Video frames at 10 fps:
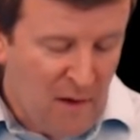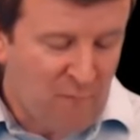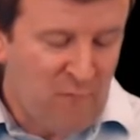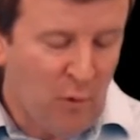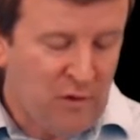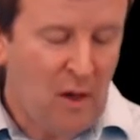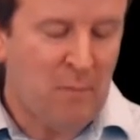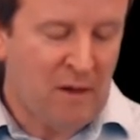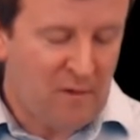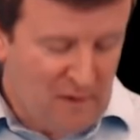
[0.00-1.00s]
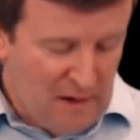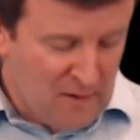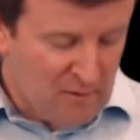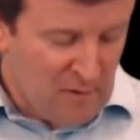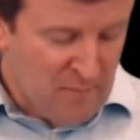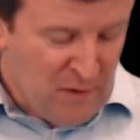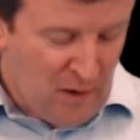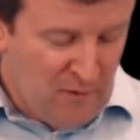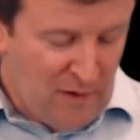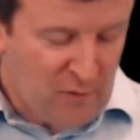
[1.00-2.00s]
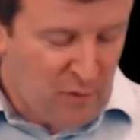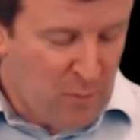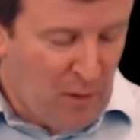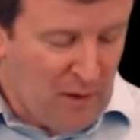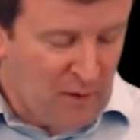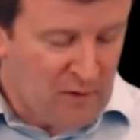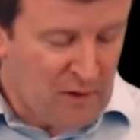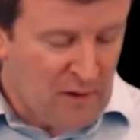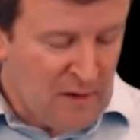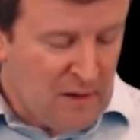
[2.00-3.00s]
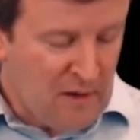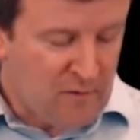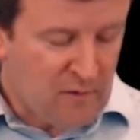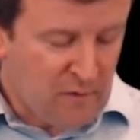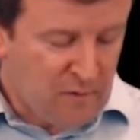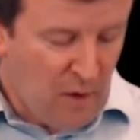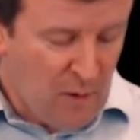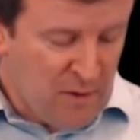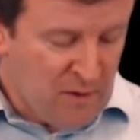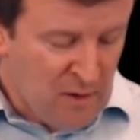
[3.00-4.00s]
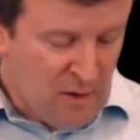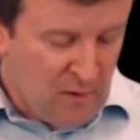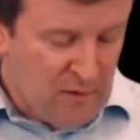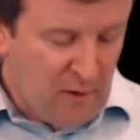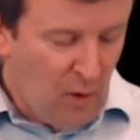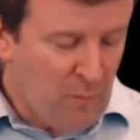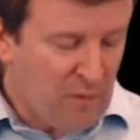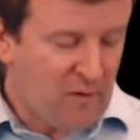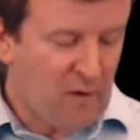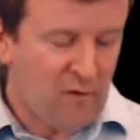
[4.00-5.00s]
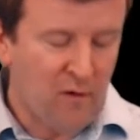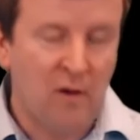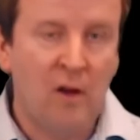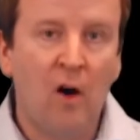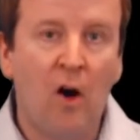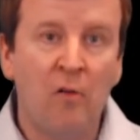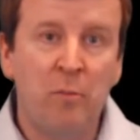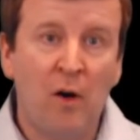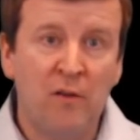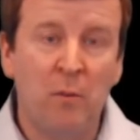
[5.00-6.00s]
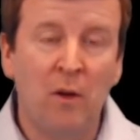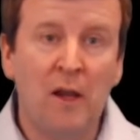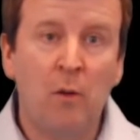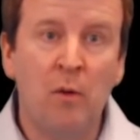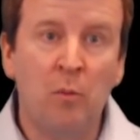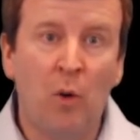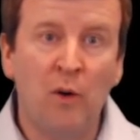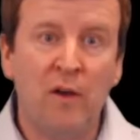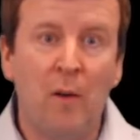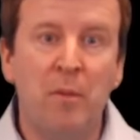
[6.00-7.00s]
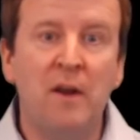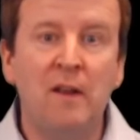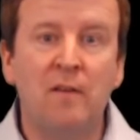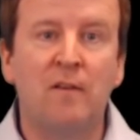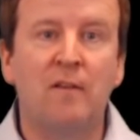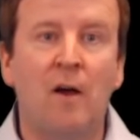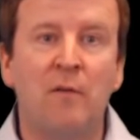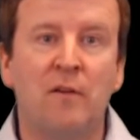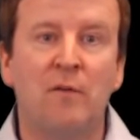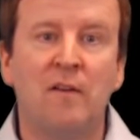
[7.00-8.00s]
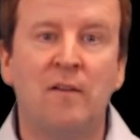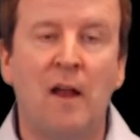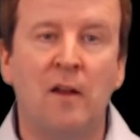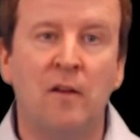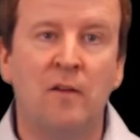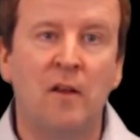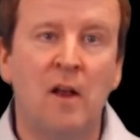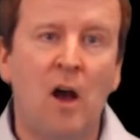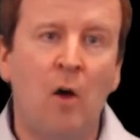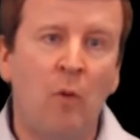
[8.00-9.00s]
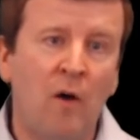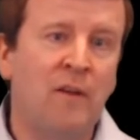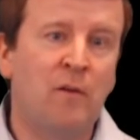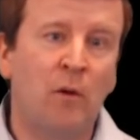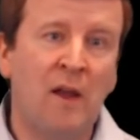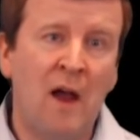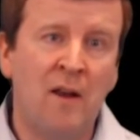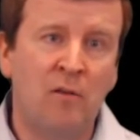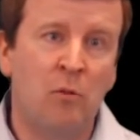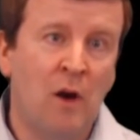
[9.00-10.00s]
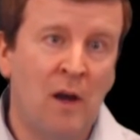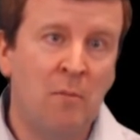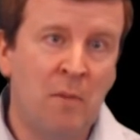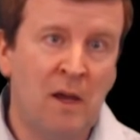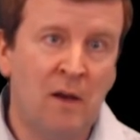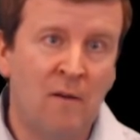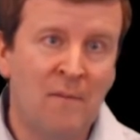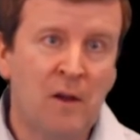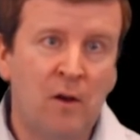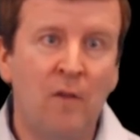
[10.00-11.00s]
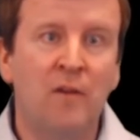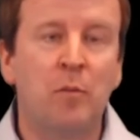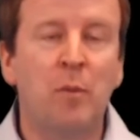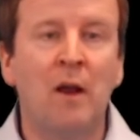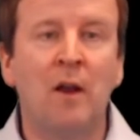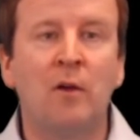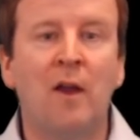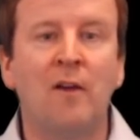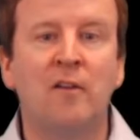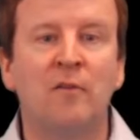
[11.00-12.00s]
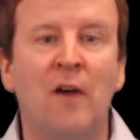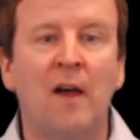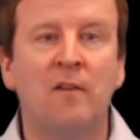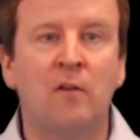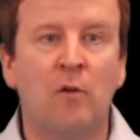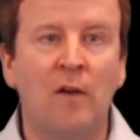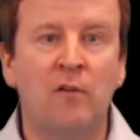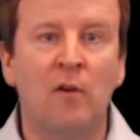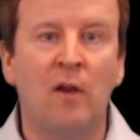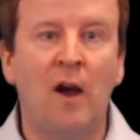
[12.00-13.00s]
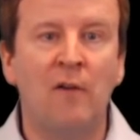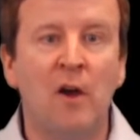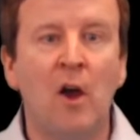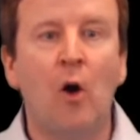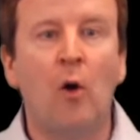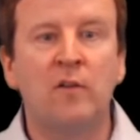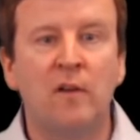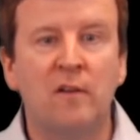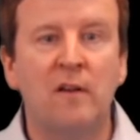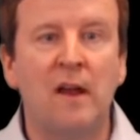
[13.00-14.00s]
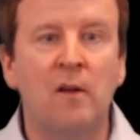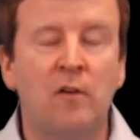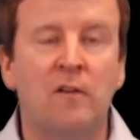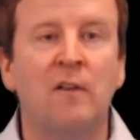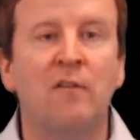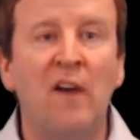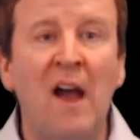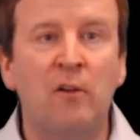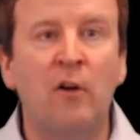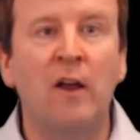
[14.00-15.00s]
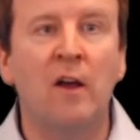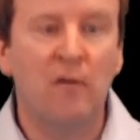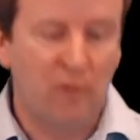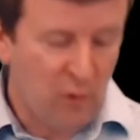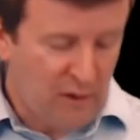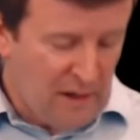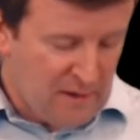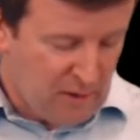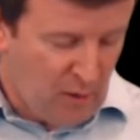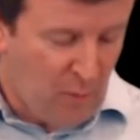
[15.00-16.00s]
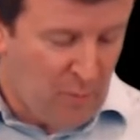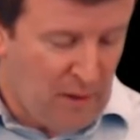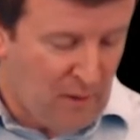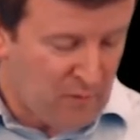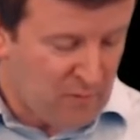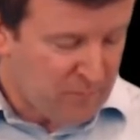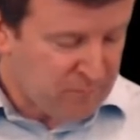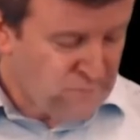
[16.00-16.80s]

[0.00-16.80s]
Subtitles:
A forthcoming challenge of astrobiology is to determine the composition of possible liquid water beneath the surface of Enceladus and what these organics really mean. Could this be a location for extraterrestrial life or just an interesting factory for organic compounds?